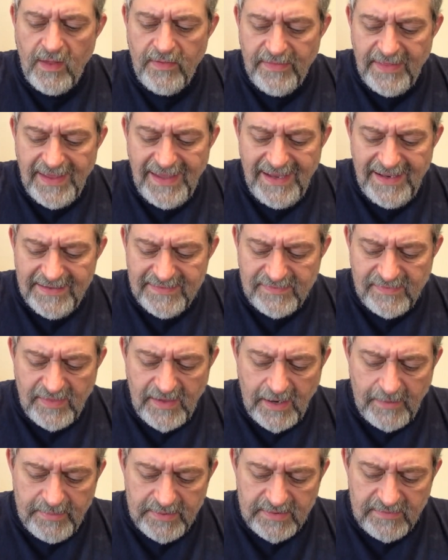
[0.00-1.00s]
The heat's
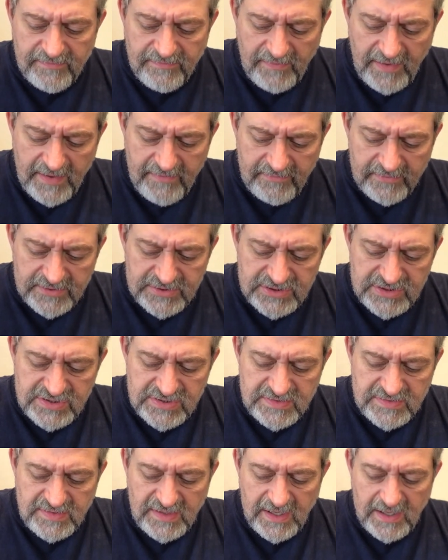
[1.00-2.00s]
there, but the flavor is
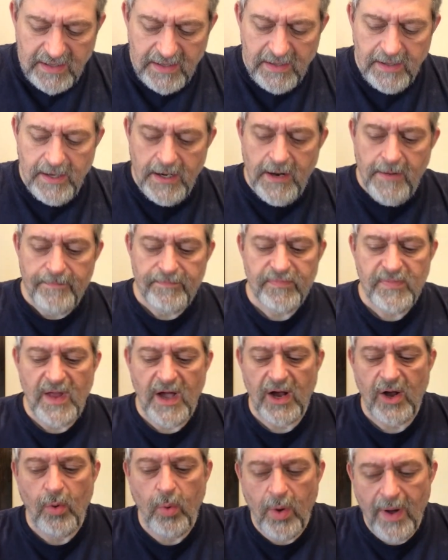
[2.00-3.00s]
just
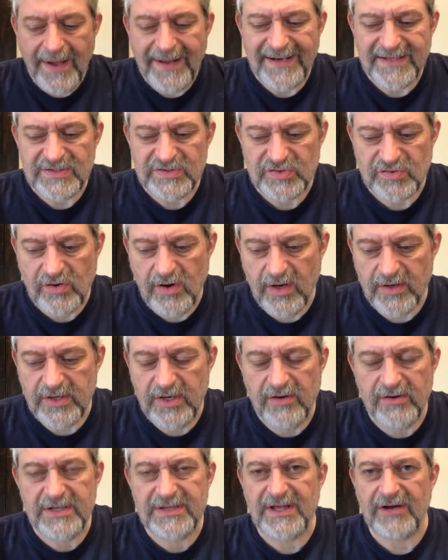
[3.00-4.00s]
not quite as strong.
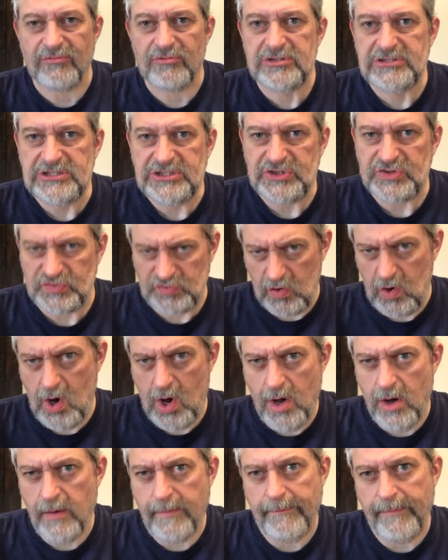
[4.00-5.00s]
You don't get that really
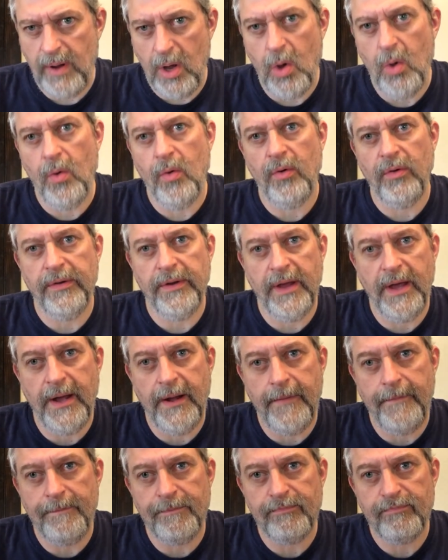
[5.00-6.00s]
strong, bold
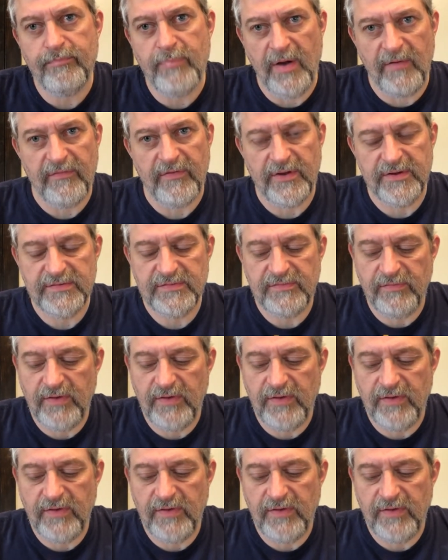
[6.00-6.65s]
buffalo's